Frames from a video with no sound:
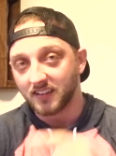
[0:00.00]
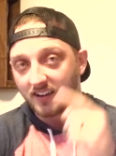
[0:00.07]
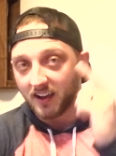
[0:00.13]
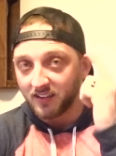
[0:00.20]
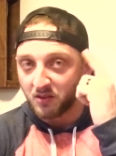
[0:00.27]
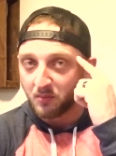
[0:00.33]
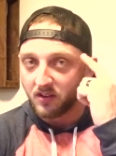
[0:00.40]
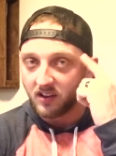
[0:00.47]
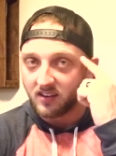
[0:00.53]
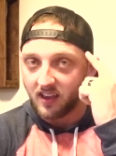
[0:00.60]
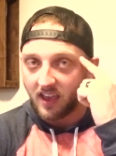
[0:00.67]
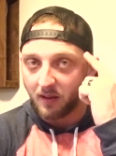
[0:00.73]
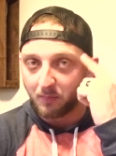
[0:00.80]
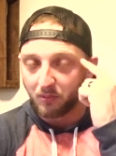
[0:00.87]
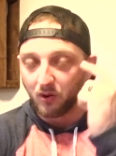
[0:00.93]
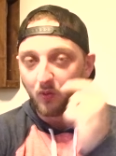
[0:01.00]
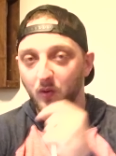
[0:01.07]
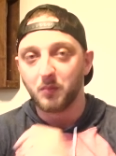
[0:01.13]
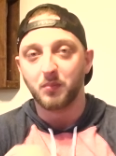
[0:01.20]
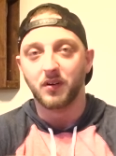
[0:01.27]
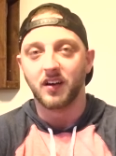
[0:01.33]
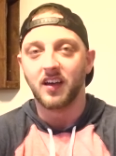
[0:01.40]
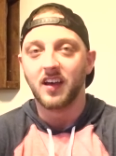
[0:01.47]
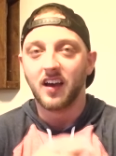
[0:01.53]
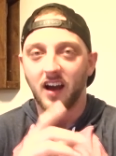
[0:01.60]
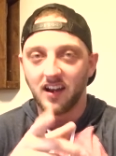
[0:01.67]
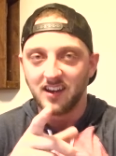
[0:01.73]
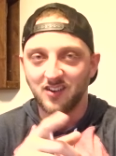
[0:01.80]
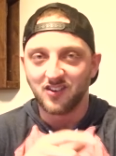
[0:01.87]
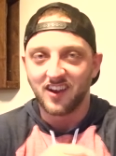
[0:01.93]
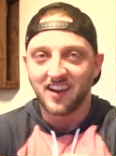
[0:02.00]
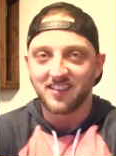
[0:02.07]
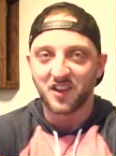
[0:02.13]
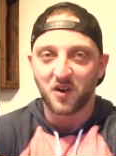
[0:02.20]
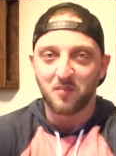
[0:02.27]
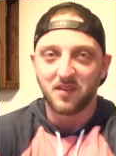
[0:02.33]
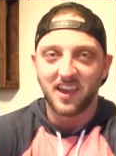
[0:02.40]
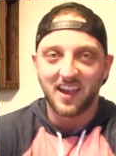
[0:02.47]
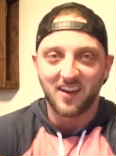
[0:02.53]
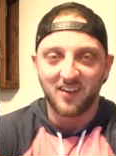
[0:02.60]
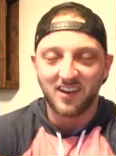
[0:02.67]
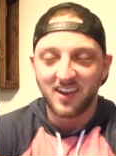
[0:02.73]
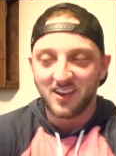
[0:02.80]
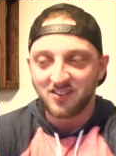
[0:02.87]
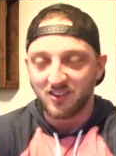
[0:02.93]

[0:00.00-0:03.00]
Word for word: I got some in the tank brewing, but I need you guys to help me out.